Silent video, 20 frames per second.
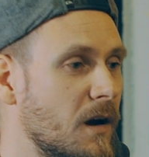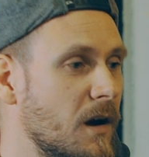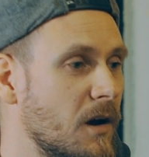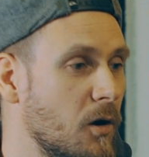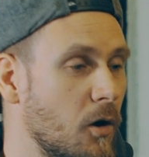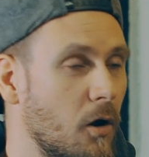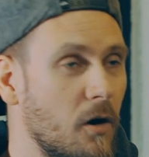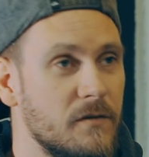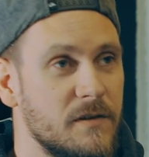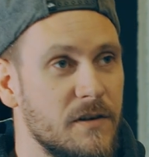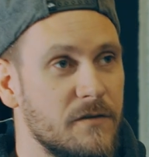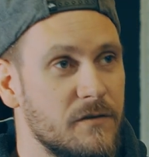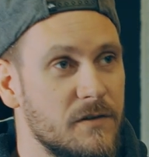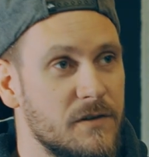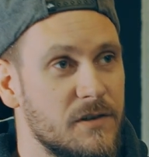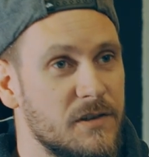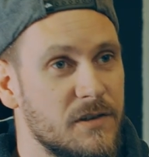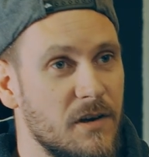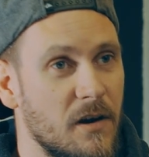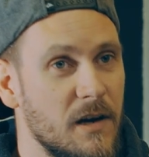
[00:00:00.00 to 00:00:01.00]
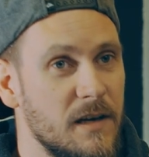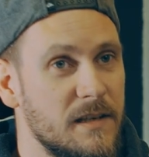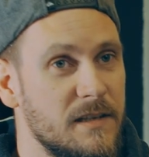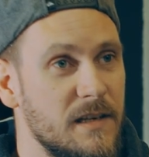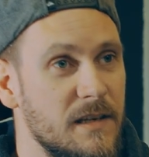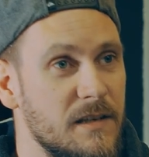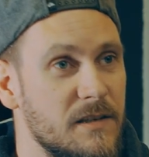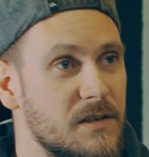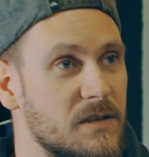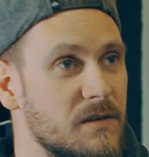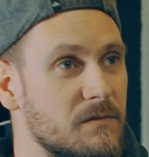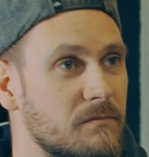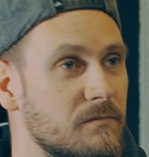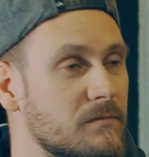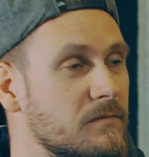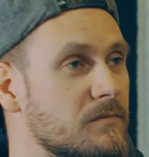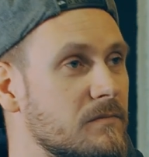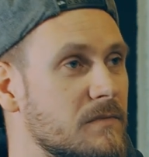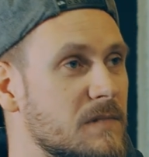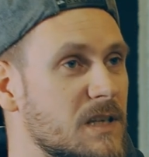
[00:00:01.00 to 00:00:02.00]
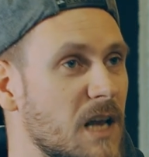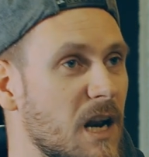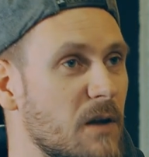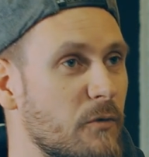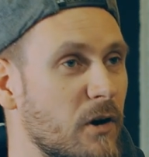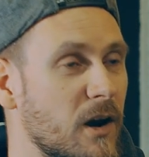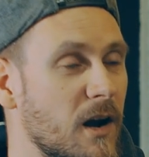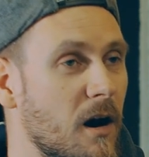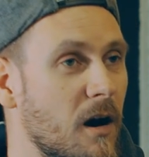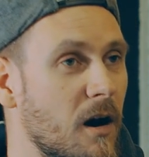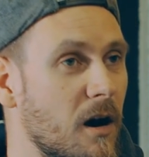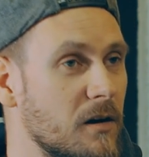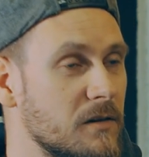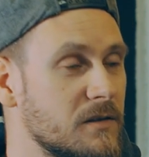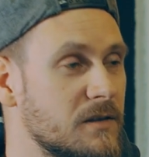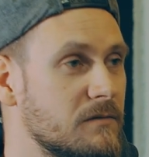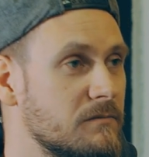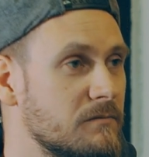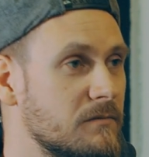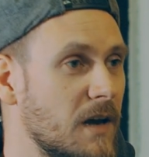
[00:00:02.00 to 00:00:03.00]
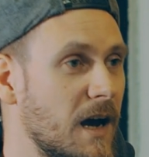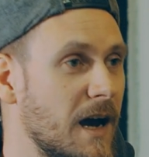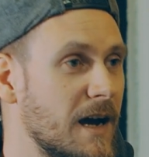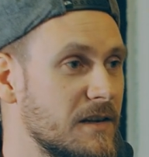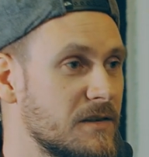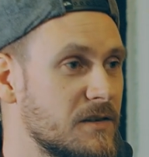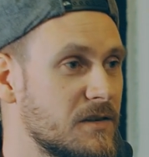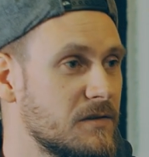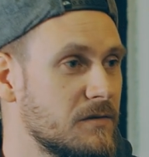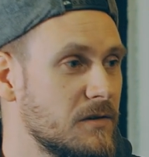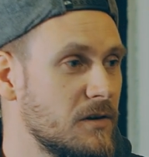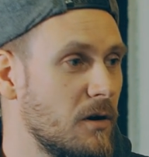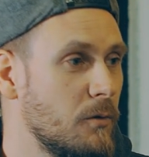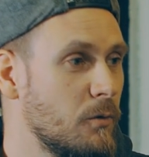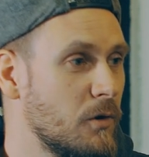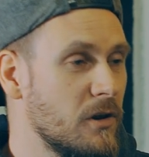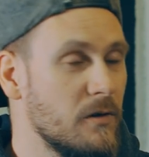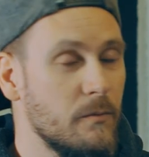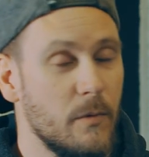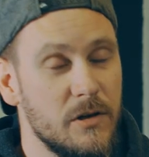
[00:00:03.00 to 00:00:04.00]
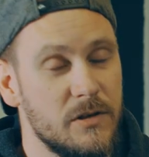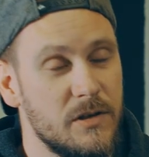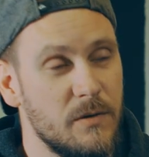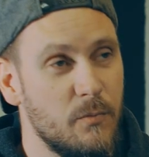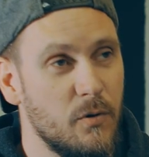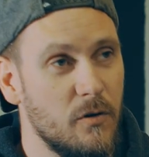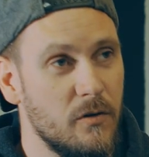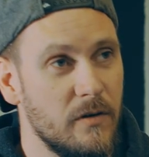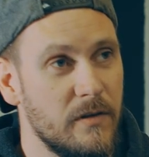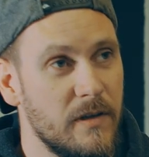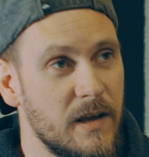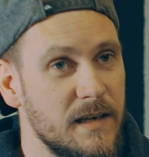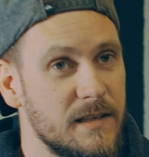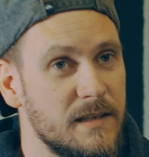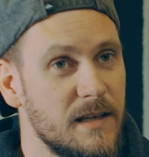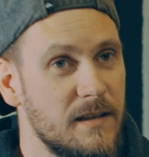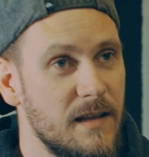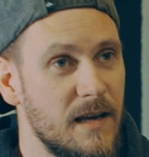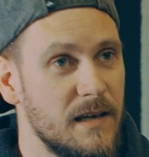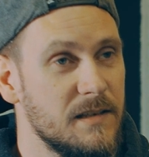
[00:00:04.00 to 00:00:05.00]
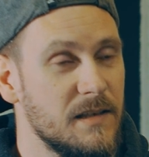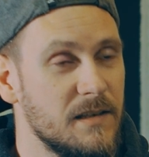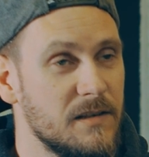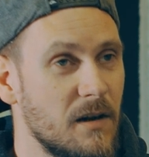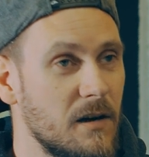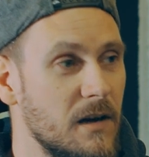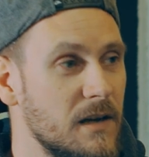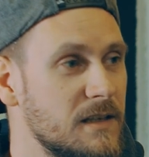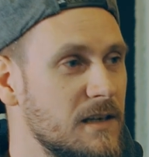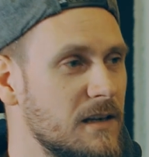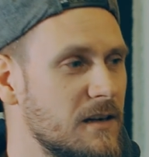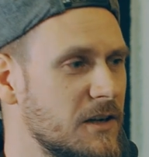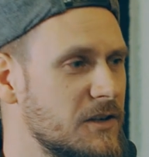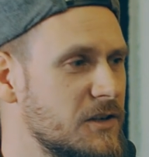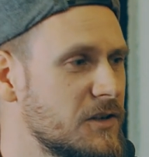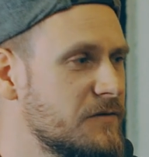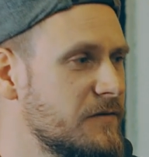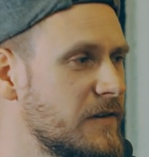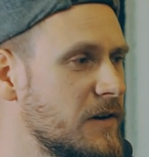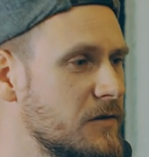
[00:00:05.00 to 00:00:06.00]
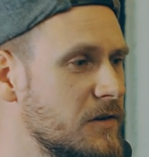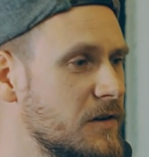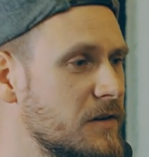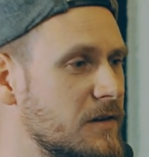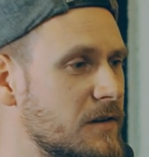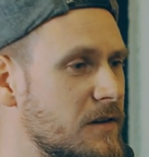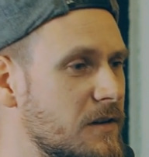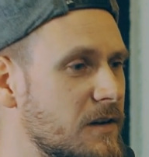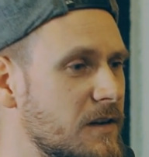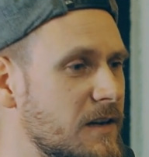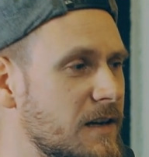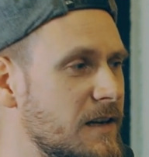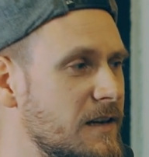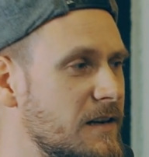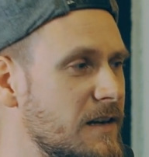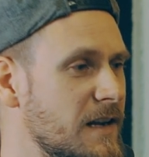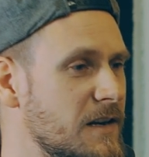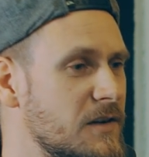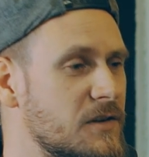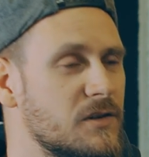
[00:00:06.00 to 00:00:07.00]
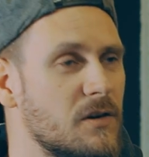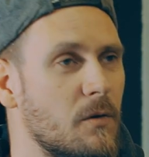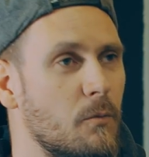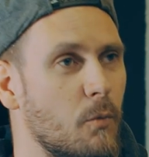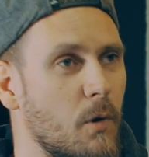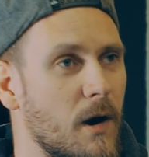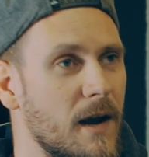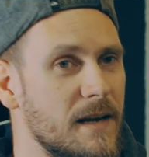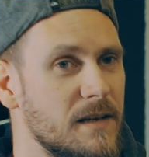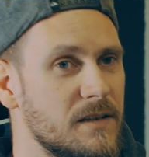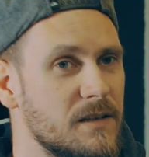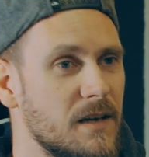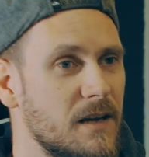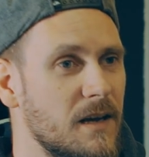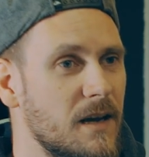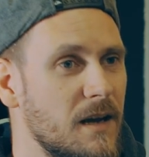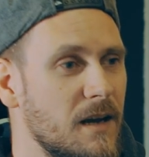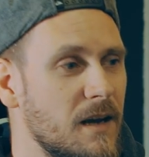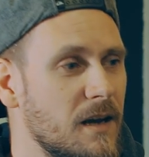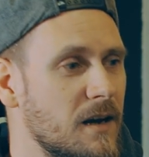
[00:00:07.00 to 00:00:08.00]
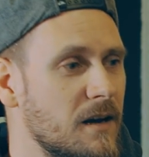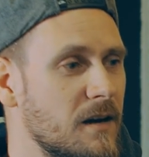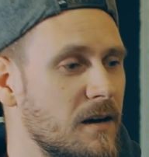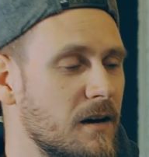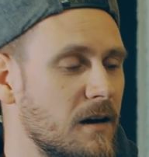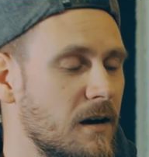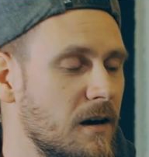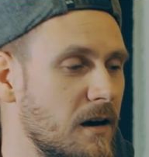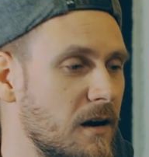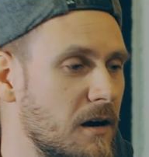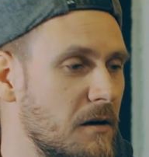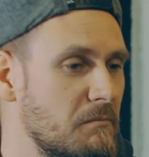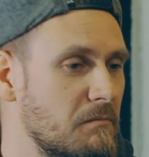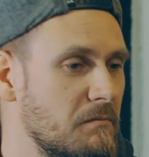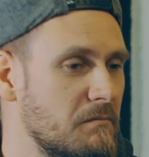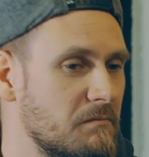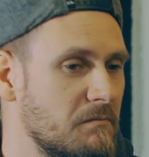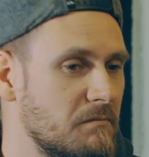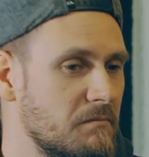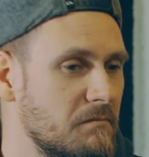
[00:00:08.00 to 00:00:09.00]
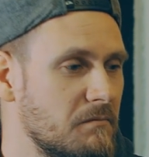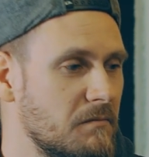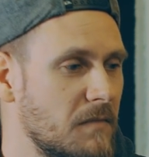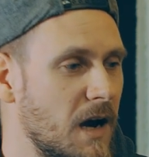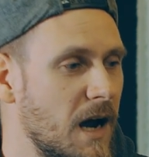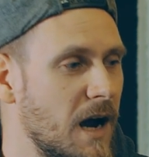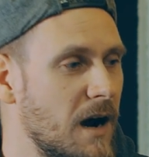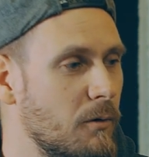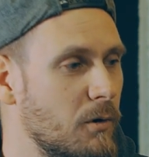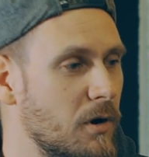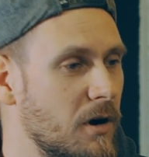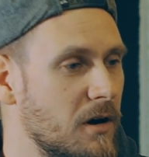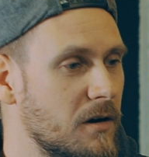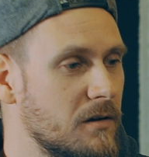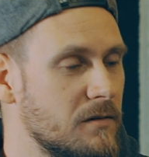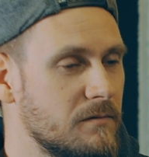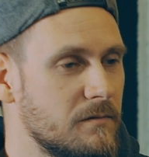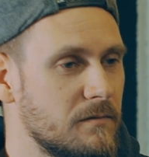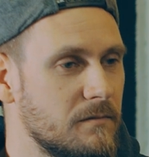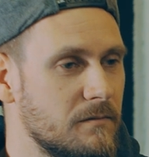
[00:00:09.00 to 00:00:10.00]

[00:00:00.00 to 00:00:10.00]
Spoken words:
a lot of different societies celebrate art as, you know, one of the most important things in their society, and I just feel that in some ways our